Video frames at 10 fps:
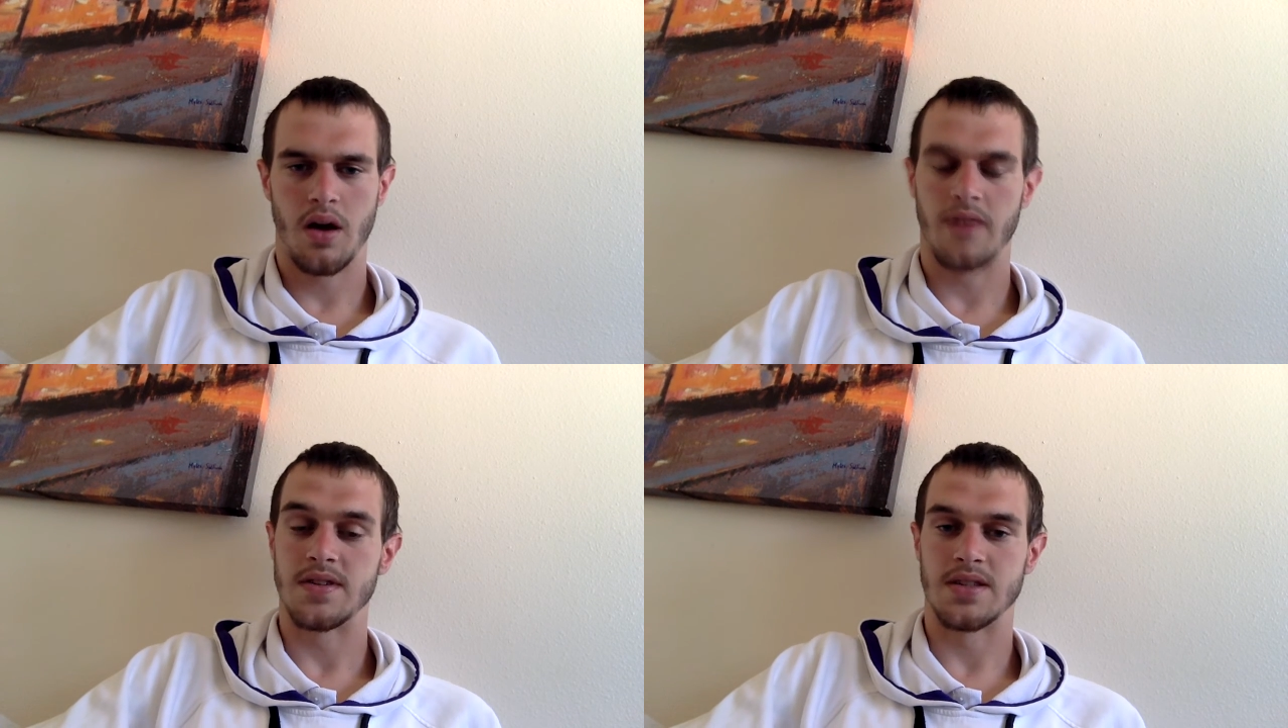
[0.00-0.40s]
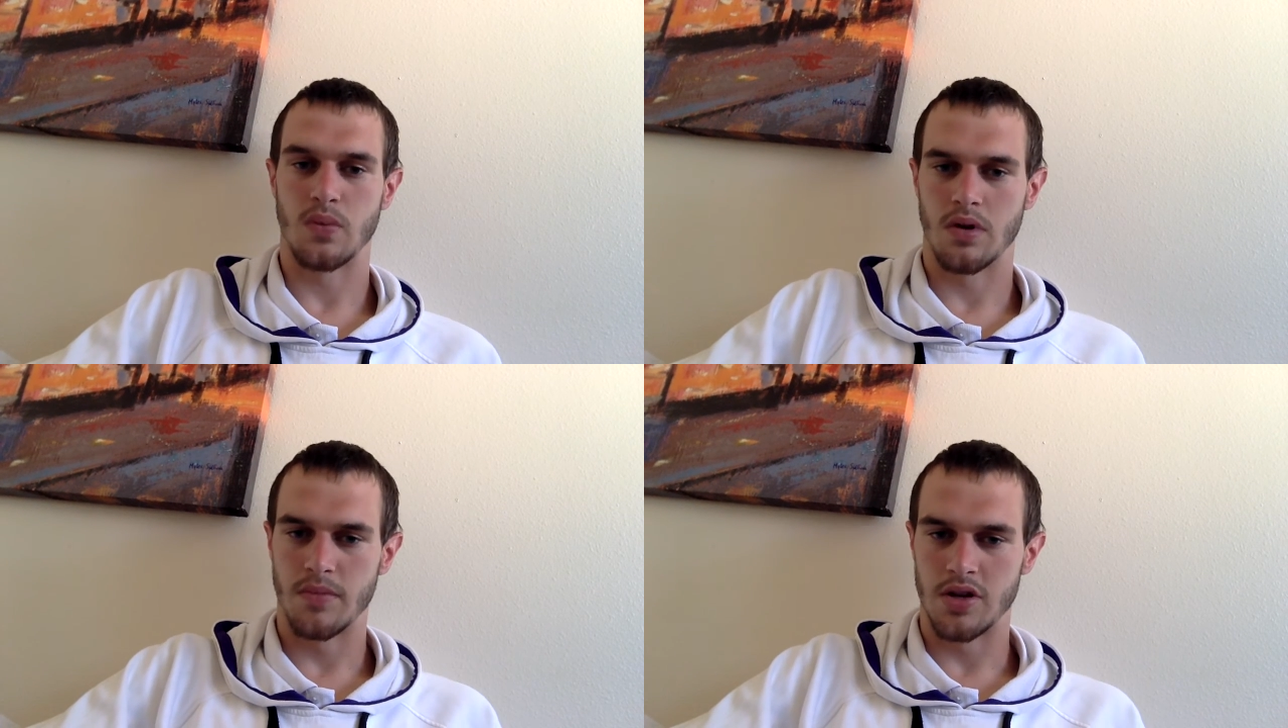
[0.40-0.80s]

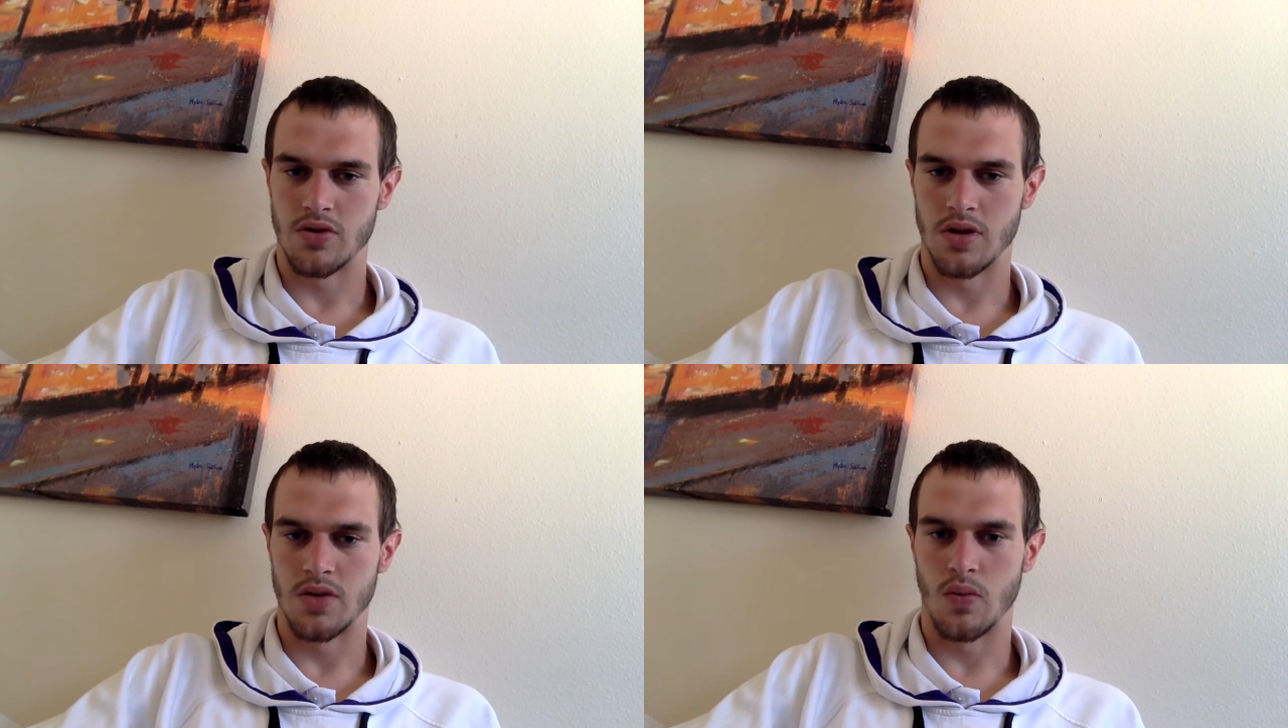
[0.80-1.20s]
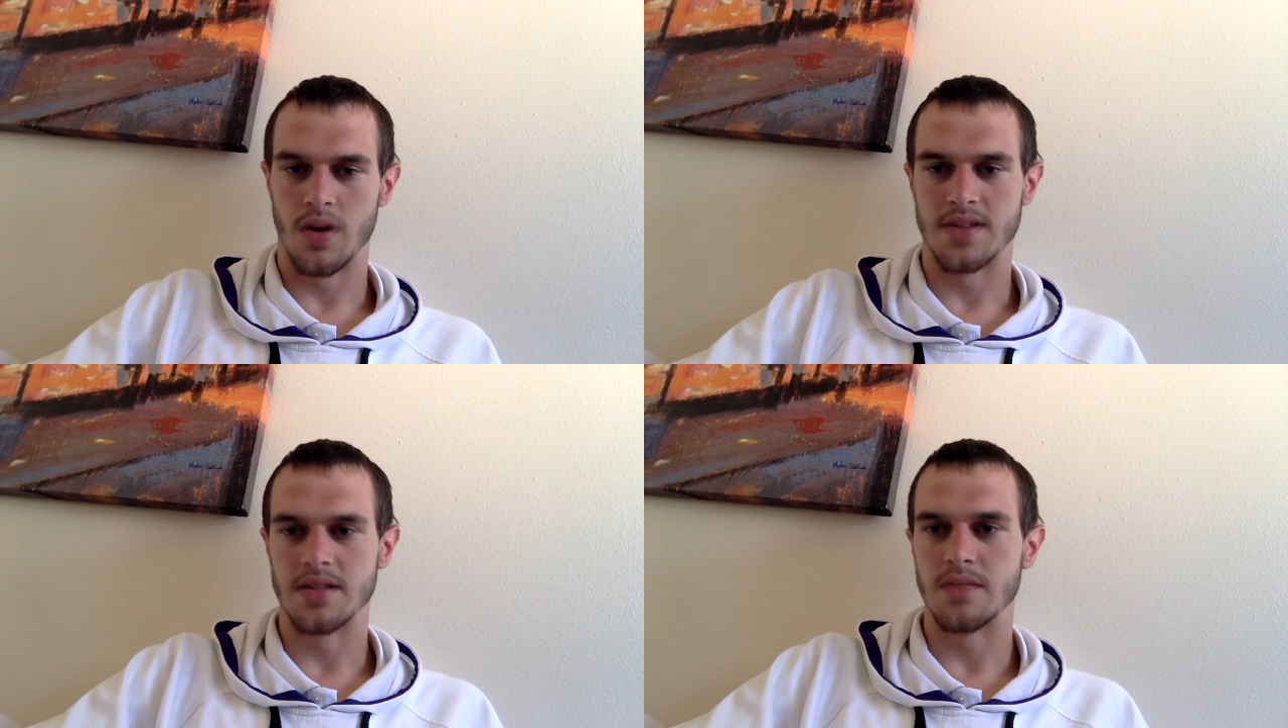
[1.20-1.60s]
obviously where administration
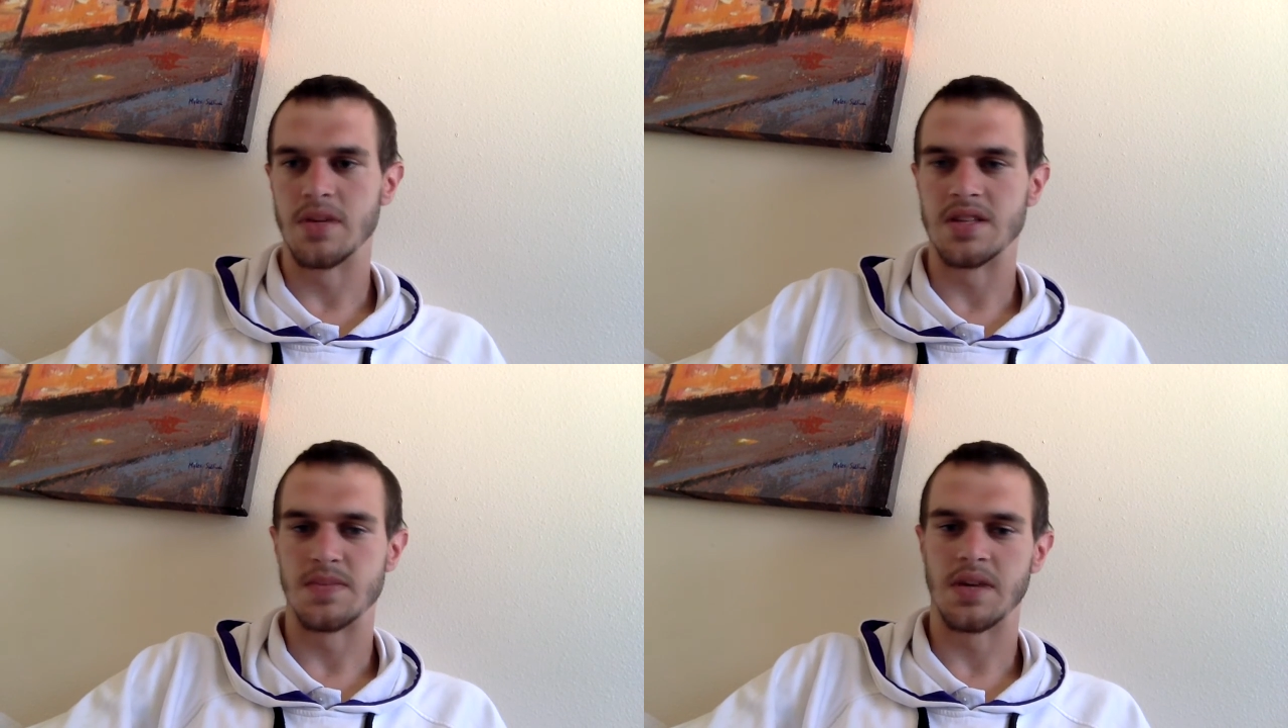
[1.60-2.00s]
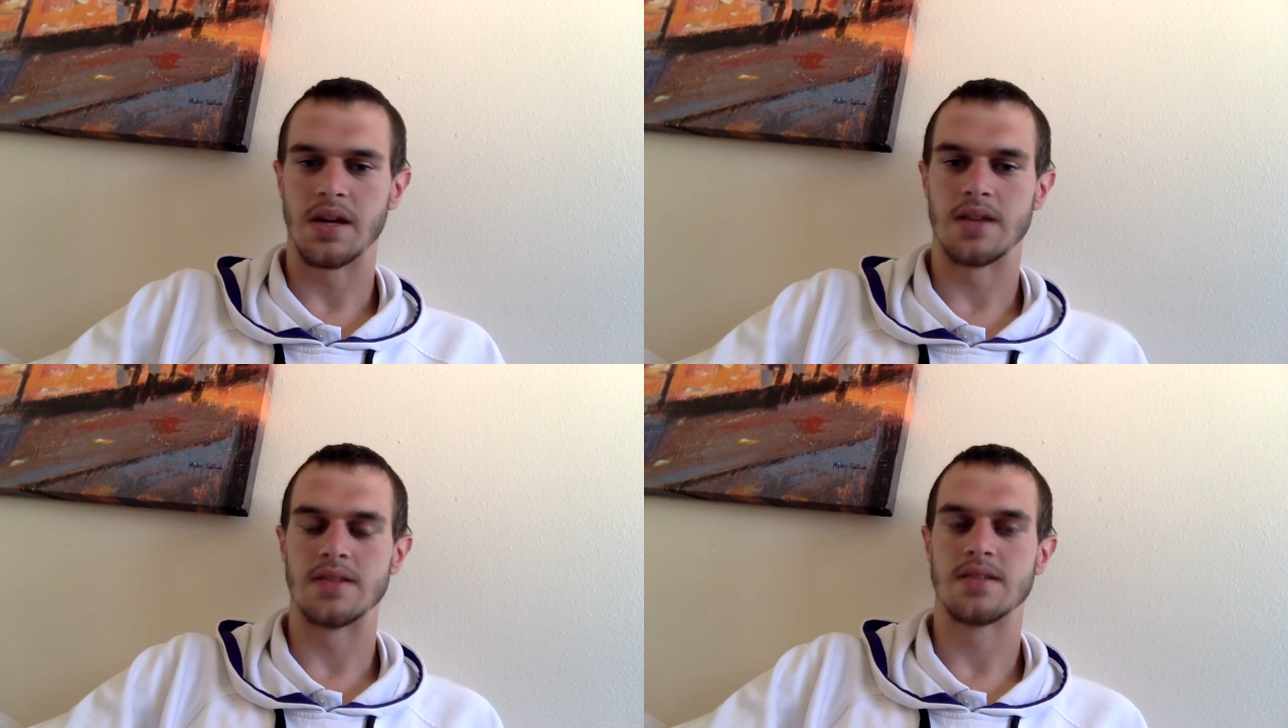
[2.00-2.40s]
wants it to be is
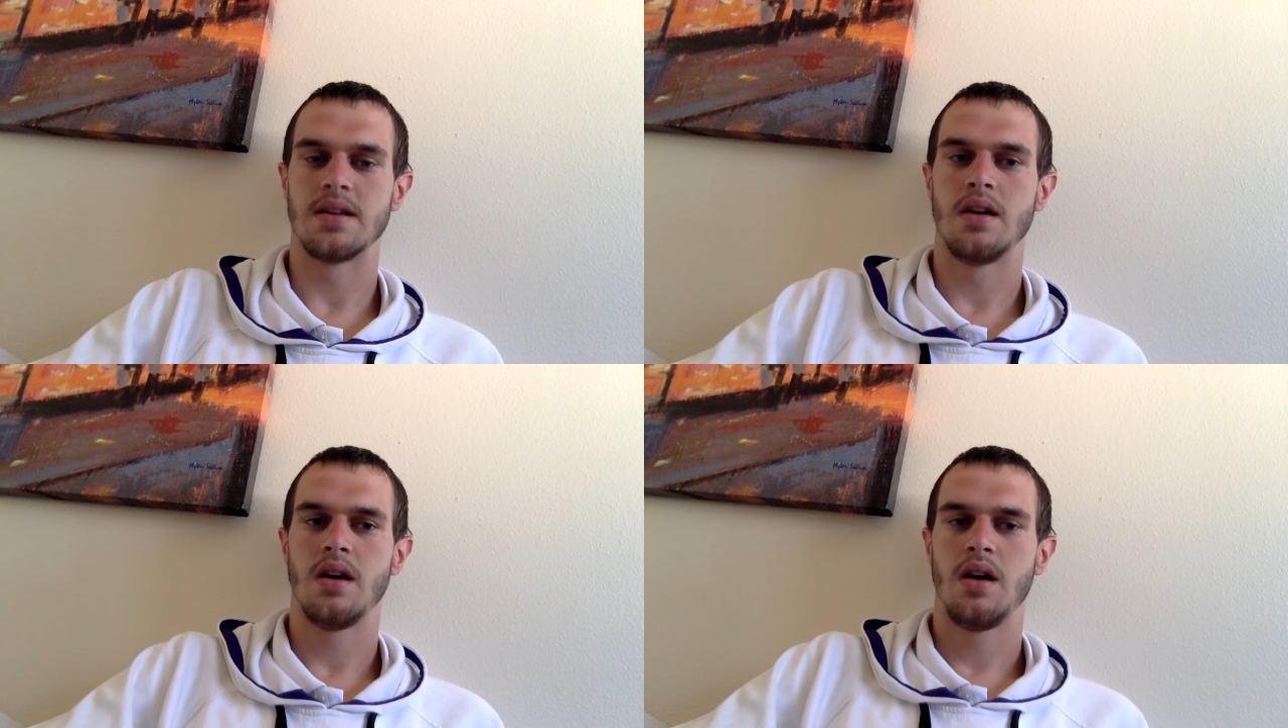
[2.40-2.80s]
because